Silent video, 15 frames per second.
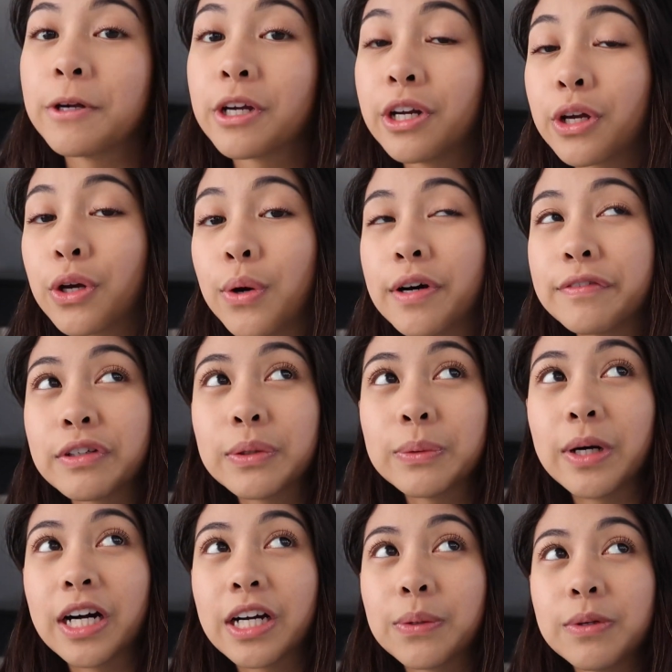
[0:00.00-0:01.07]
We're gonna go out for a
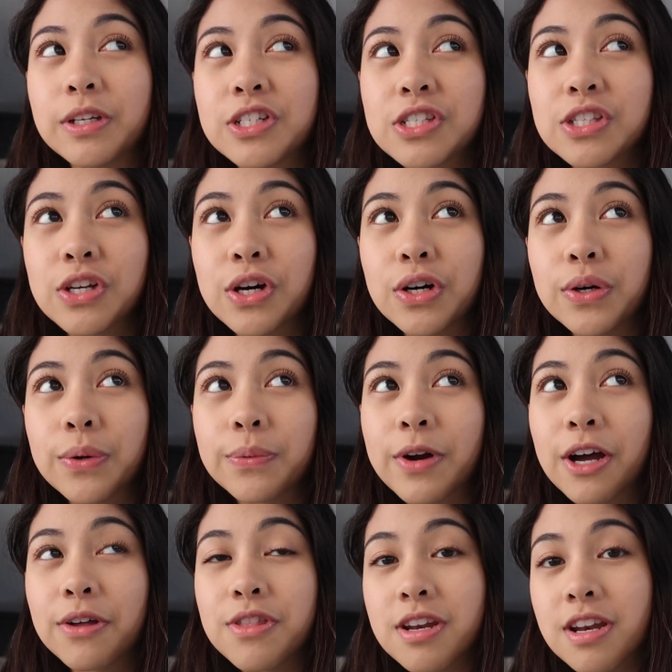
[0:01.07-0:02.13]
walk. We just go
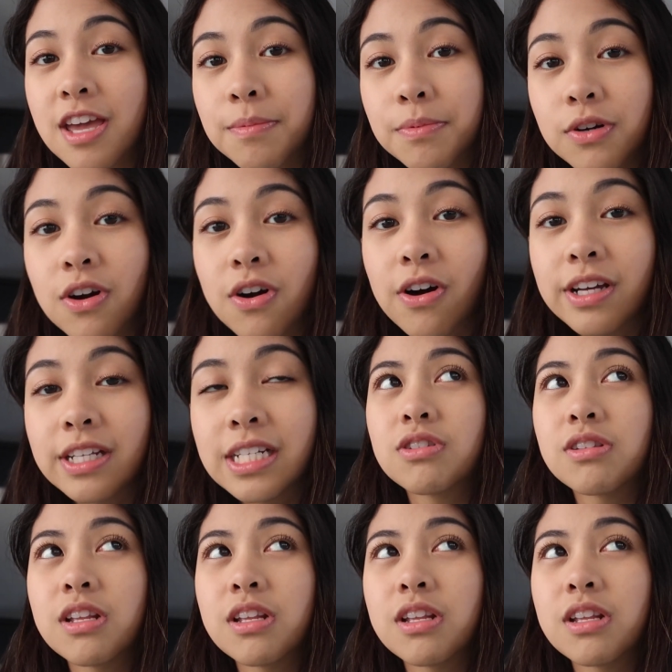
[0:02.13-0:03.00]
around the neighborhood.